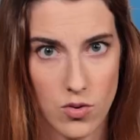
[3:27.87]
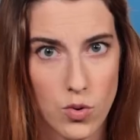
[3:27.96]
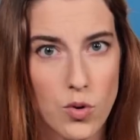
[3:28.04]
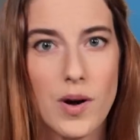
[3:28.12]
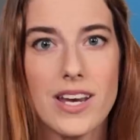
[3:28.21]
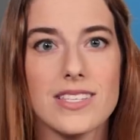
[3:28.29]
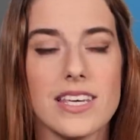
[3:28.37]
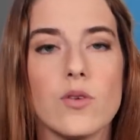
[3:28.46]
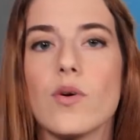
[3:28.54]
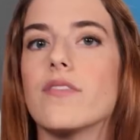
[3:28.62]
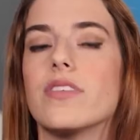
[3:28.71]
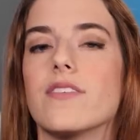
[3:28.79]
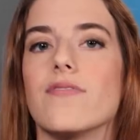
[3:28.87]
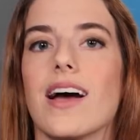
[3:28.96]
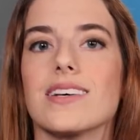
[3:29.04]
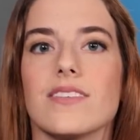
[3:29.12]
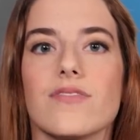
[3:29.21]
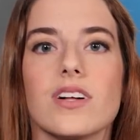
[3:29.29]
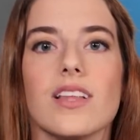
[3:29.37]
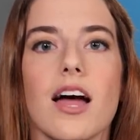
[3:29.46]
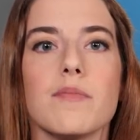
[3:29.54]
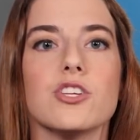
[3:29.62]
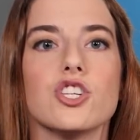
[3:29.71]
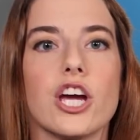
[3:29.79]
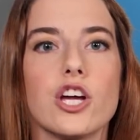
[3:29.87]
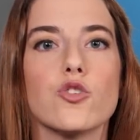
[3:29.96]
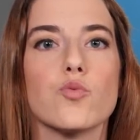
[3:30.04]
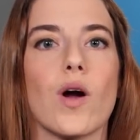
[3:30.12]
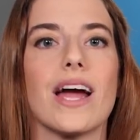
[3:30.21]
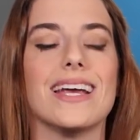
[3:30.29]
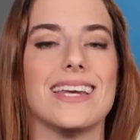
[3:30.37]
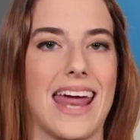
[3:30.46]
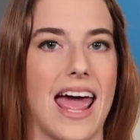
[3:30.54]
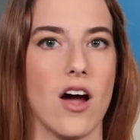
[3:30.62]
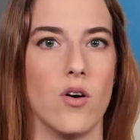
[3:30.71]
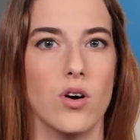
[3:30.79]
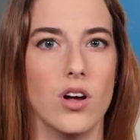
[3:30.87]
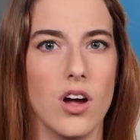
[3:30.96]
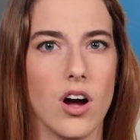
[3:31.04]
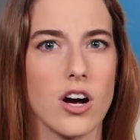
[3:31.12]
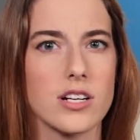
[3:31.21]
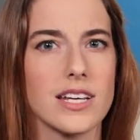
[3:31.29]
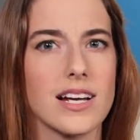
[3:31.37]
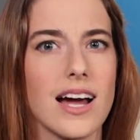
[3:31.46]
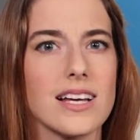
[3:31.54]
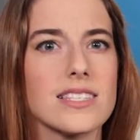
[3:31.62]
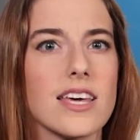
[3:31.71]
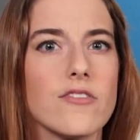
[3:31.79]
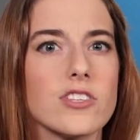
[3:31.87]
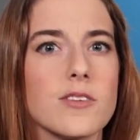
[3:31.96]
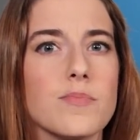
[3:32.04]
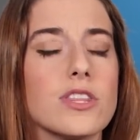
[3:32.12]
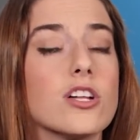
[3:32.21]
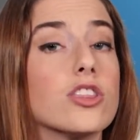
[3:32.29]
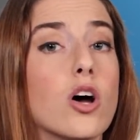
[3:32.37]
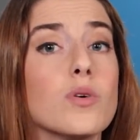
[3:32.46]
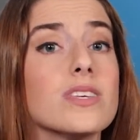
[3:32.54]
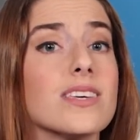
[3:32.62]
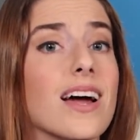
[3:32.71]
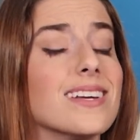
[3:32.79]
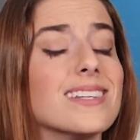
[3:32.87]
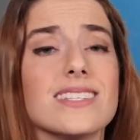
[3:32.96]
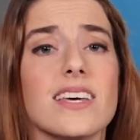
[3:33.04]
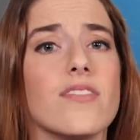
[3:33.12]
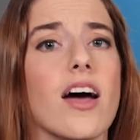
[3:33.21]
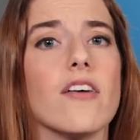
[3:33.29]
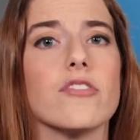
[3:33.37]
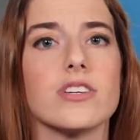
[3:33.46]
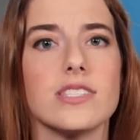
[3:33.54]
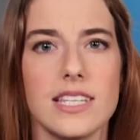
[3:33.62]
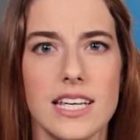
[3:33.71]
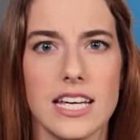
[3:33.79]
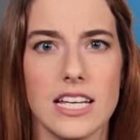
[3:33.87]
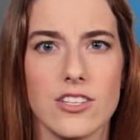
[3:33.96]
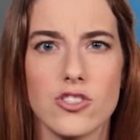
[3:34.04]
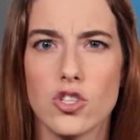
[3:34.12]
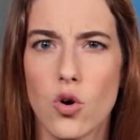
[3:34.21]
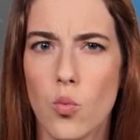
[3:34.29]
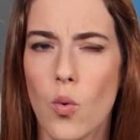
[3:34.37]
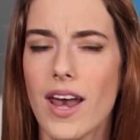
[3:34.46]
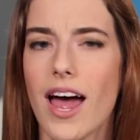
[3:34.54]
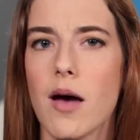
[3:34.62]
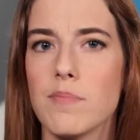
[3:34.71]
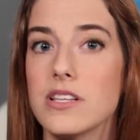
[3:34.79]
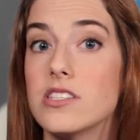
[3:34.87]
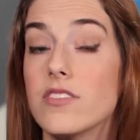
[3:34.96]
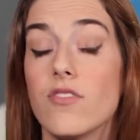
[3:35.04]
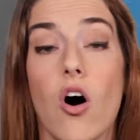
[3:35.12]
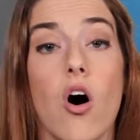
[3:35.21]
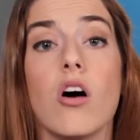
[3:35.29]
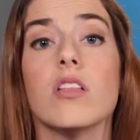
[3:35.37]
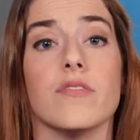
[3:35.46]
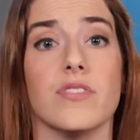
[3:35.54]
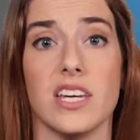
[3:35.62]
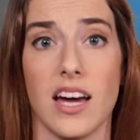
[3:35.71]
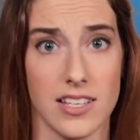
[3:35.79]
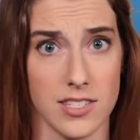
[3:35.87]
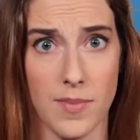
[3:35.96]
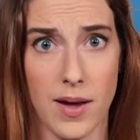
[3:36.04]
We're witnessing one of the effects of climate change right now. Arctic ice levels have been the lowest scientists have ever seen. So what happens if all of the ice